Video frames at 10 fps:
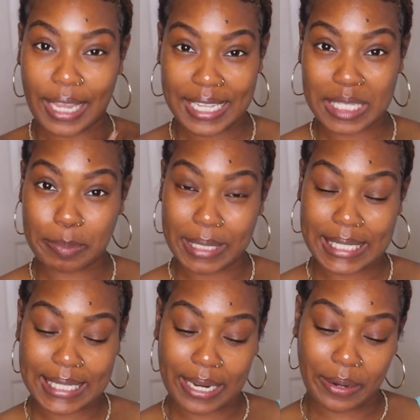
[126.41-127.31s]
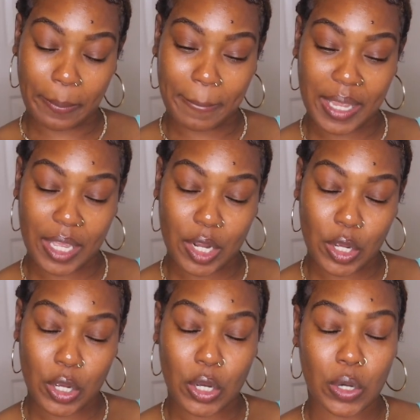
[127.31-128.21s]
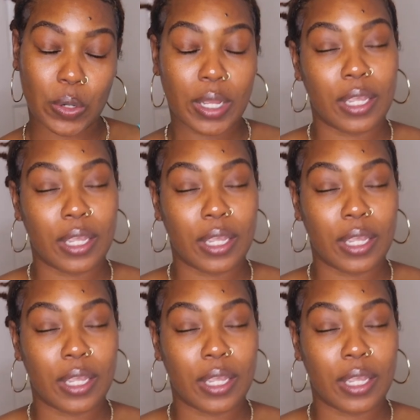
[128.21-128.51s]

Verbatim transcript: it's split down the middle